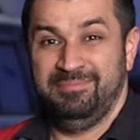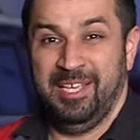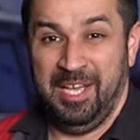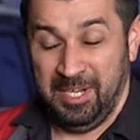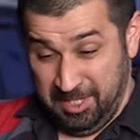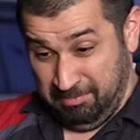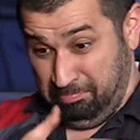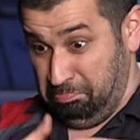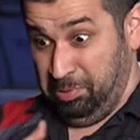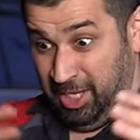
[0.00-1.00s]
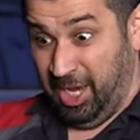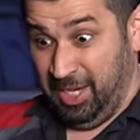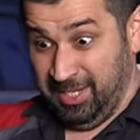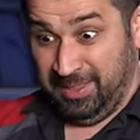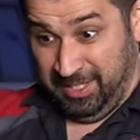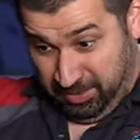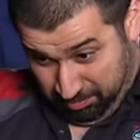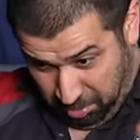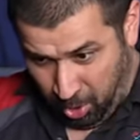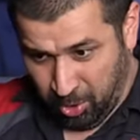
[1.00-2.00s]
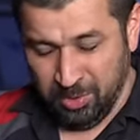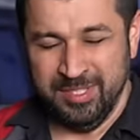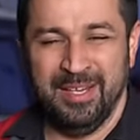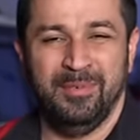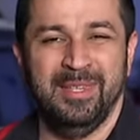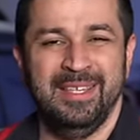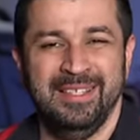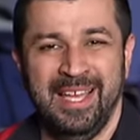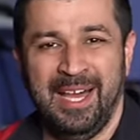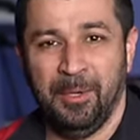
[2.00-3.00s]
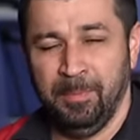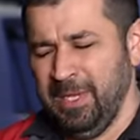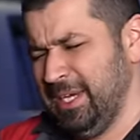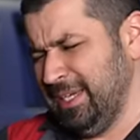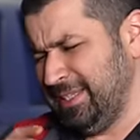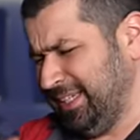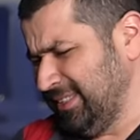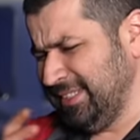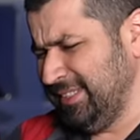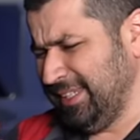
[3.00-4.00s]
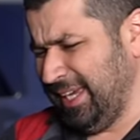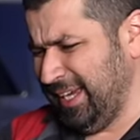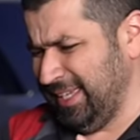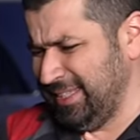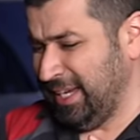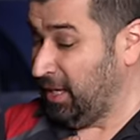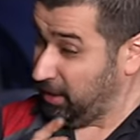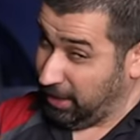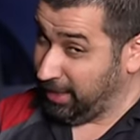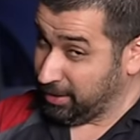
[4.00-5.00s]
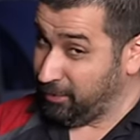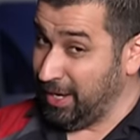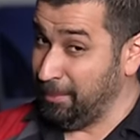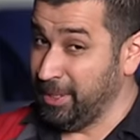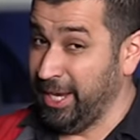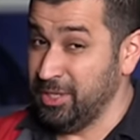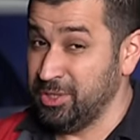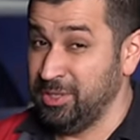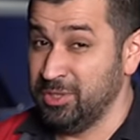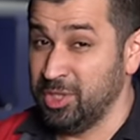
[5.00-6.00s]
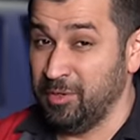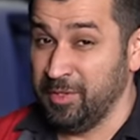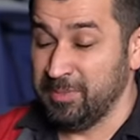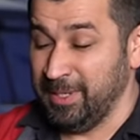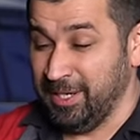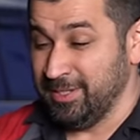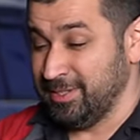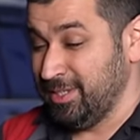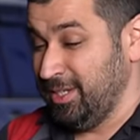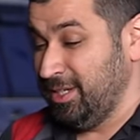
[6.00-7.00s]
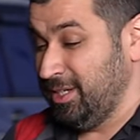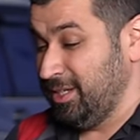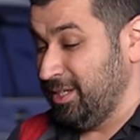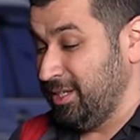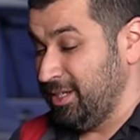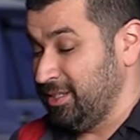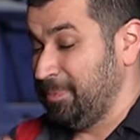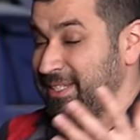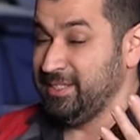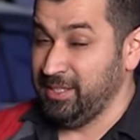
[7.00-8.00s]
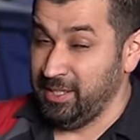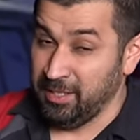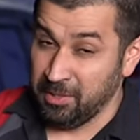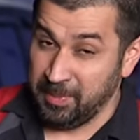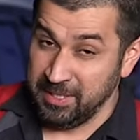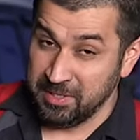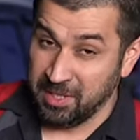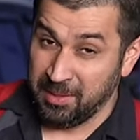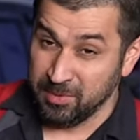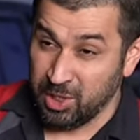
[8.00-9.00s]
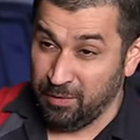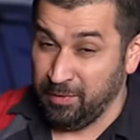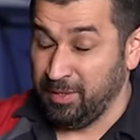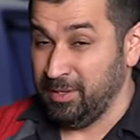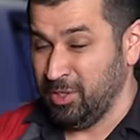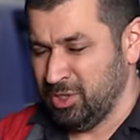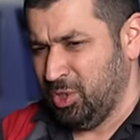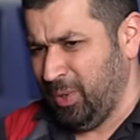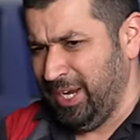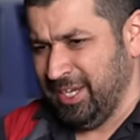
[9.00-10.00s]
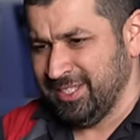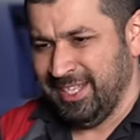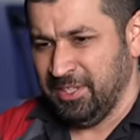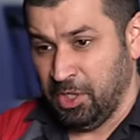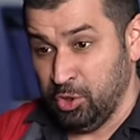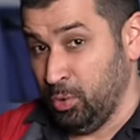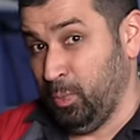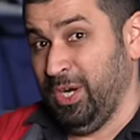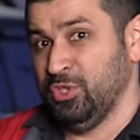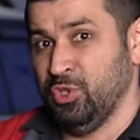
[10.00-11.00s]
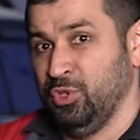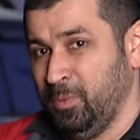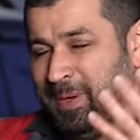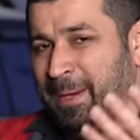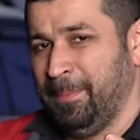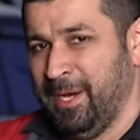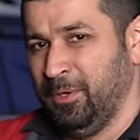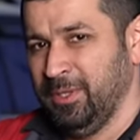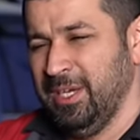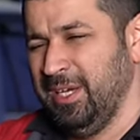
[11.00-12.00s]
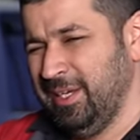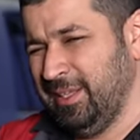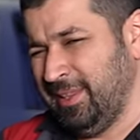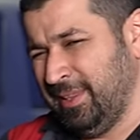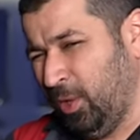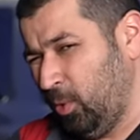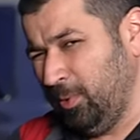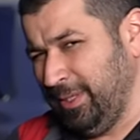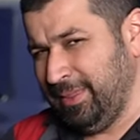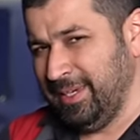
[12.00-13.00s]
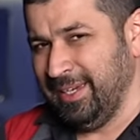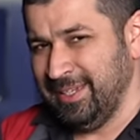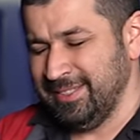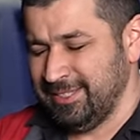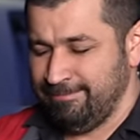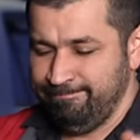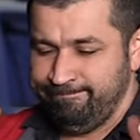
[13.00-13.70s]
kind of block that holds everything down. Doesn't add a lot of complication in service because it's basically another piece that comes off, and then because the crank is not under pressure to pop out. The only thing is